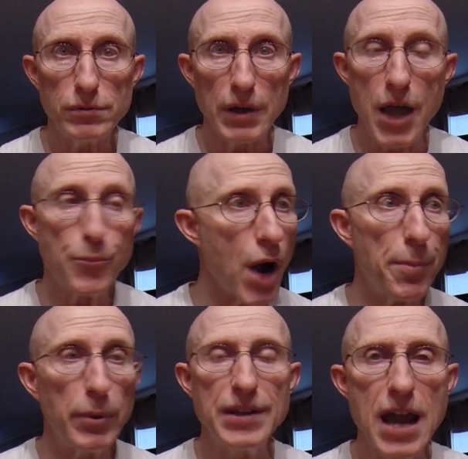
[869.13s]
and
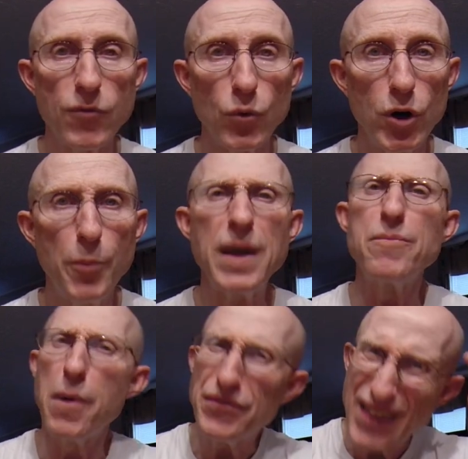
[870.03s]
probably never will be.
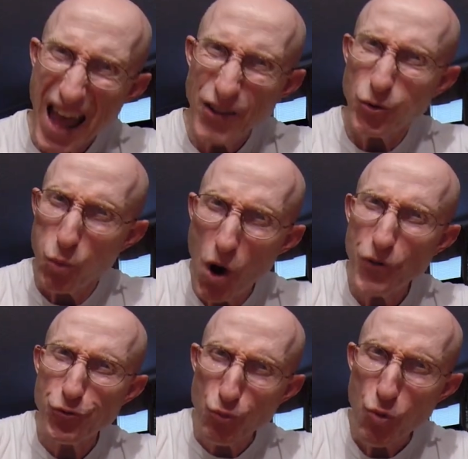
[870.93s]
But that's
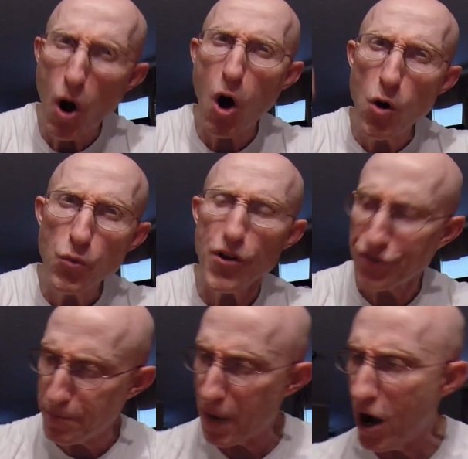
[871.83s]
what's wrong
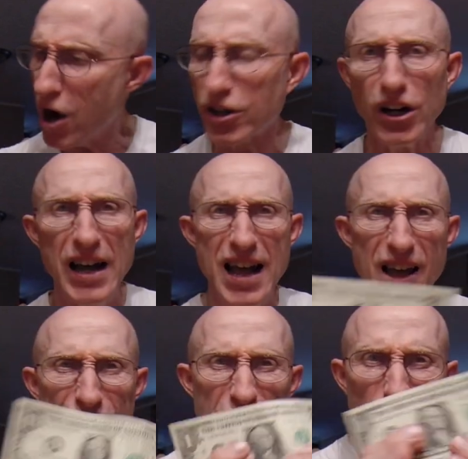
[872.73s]
with America.
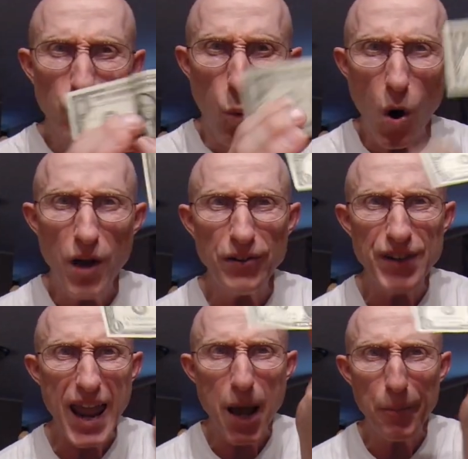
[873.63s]
This one
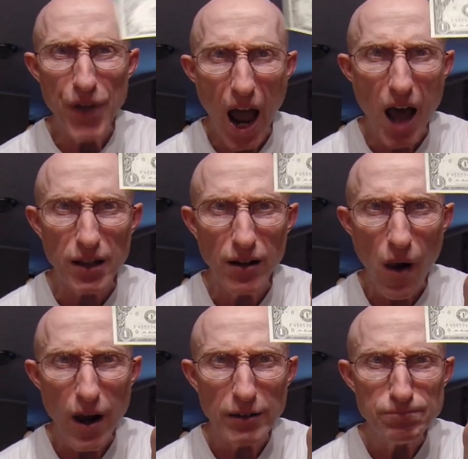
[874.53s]
damn dollar,
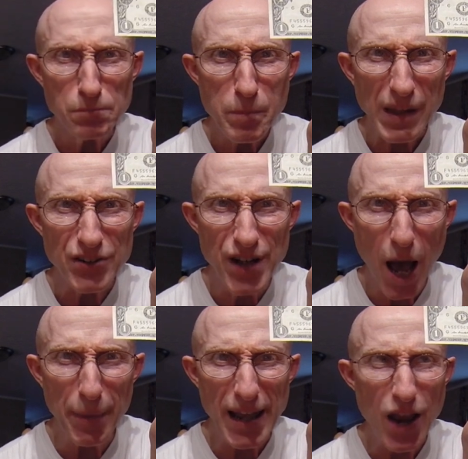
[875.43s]

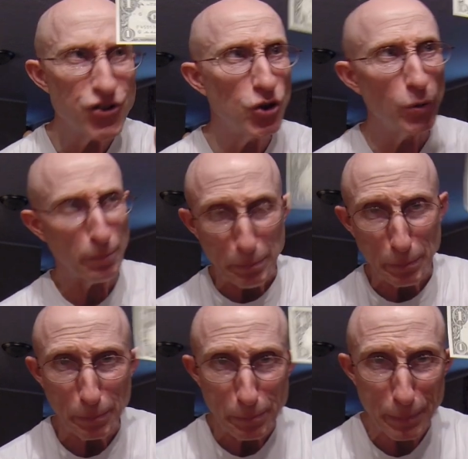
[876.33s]
denominational
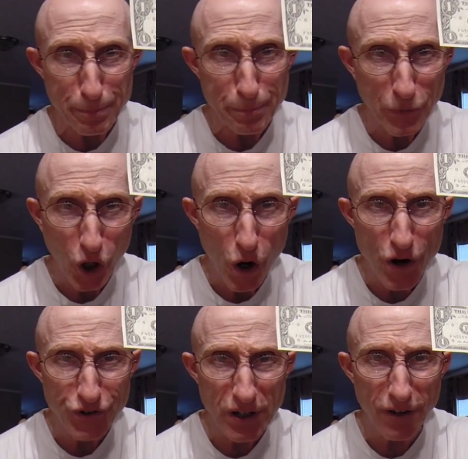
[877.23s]

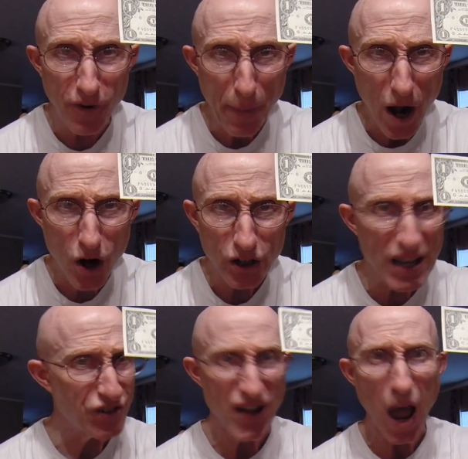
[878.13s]
currency of America,
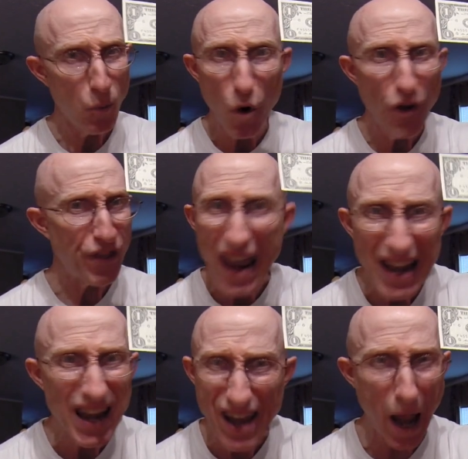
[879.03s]
is not worth
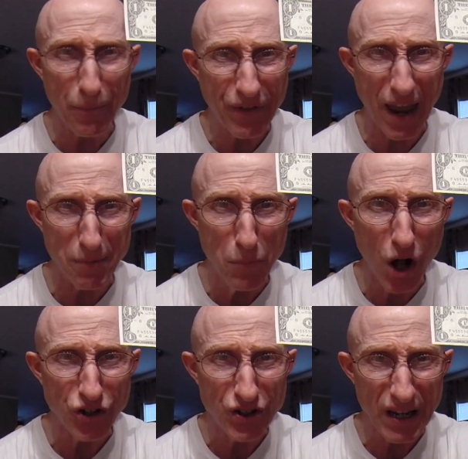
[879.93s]
any damn thing
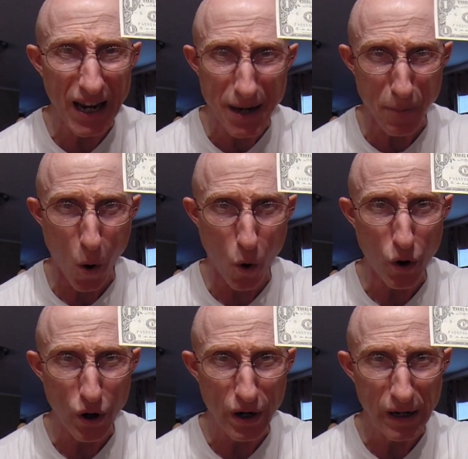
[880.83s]
much
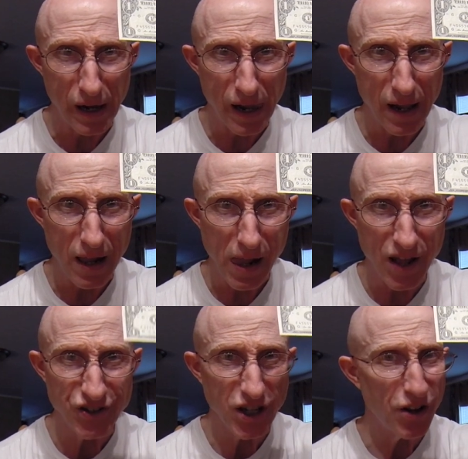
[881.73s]
anymore.
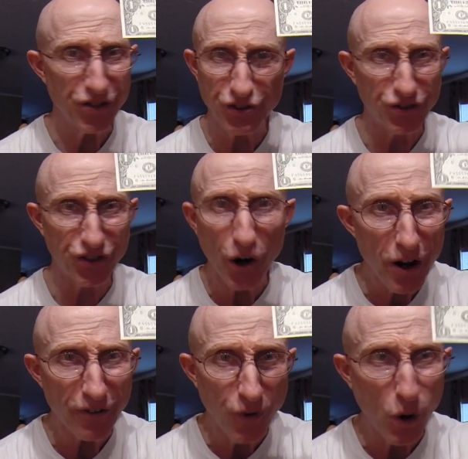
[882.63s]
Instead of
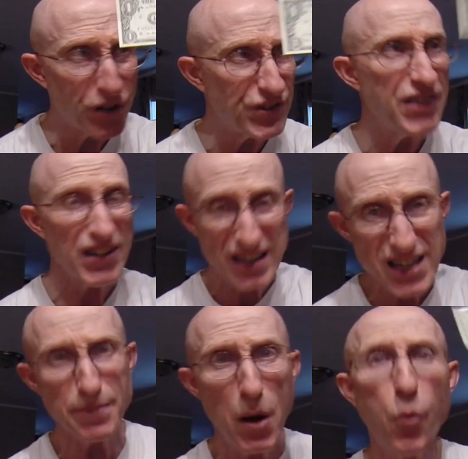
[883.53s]
30 or 40 cents, it
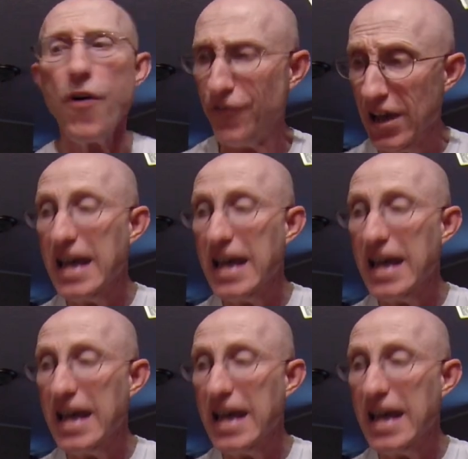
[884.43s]
needs to be worth